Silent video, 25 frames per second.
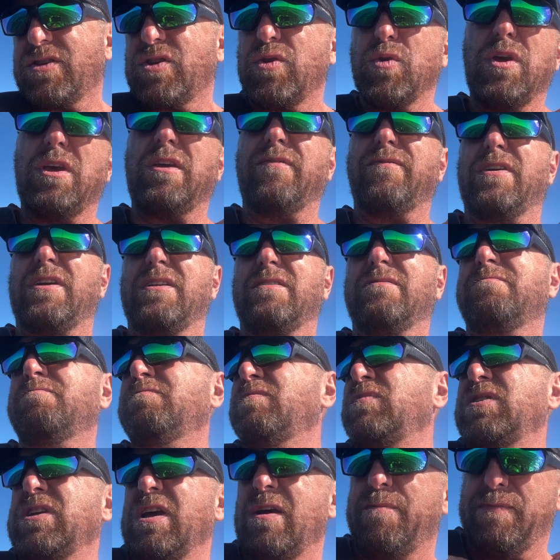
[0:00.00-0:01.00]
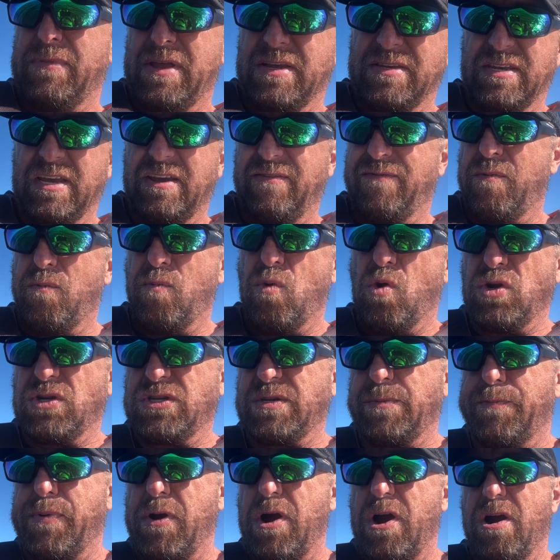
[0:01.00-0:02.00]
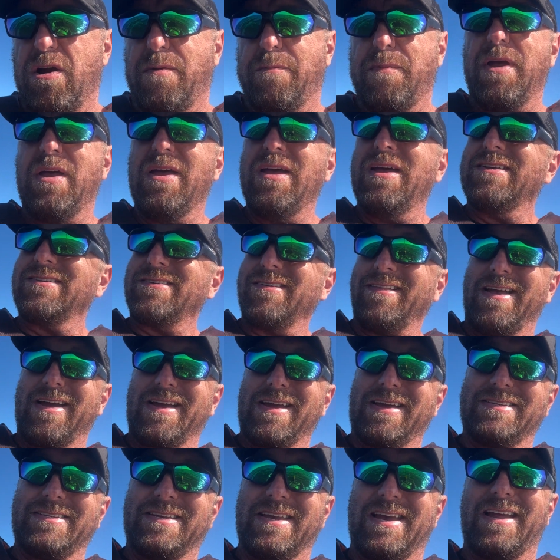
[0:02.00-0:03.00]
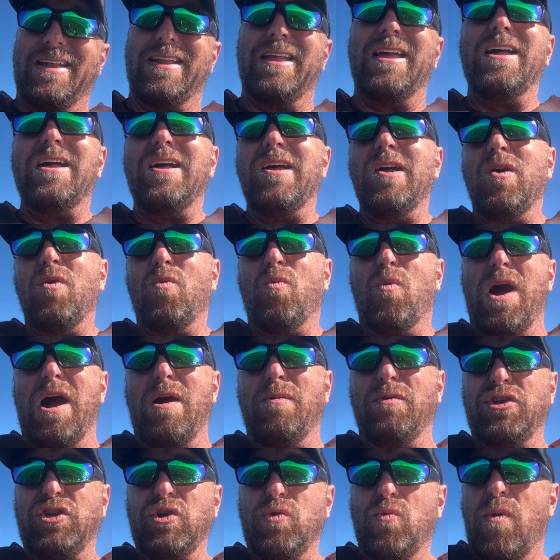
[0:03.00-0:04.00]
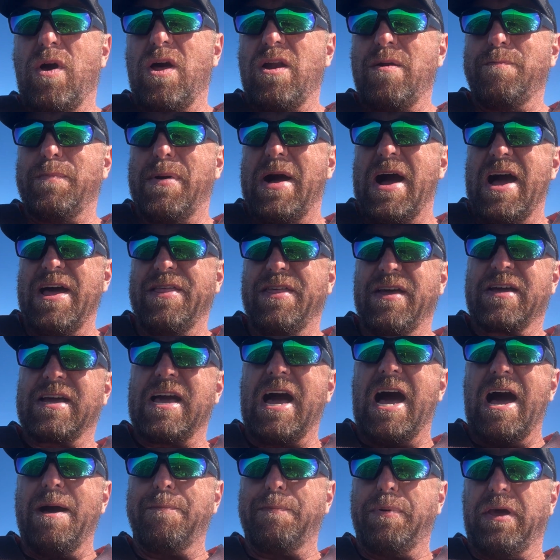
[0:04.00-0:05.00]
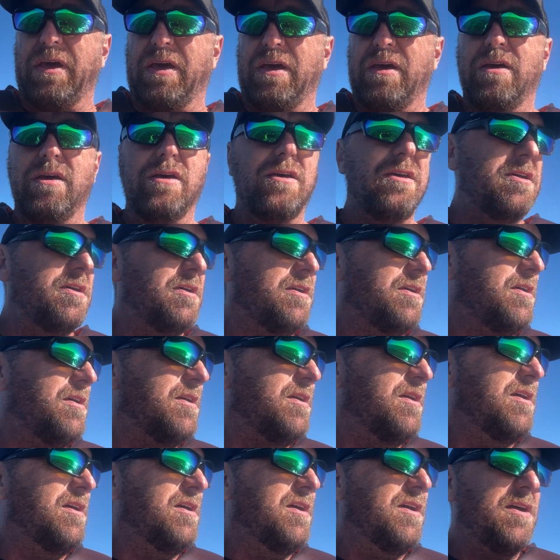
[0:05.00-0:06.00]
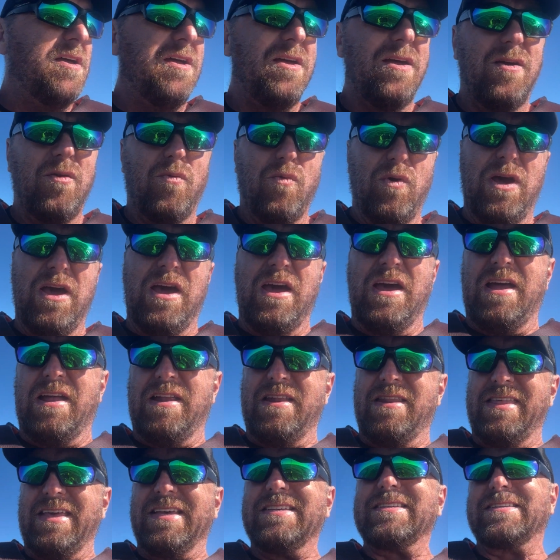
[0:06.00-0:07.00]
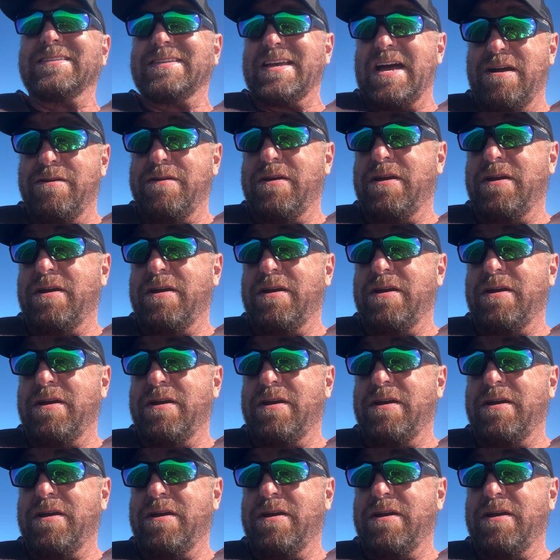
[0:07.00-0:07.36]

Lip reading: to even something that's even more superb. So like I said, why would you want to buy the copy when this is out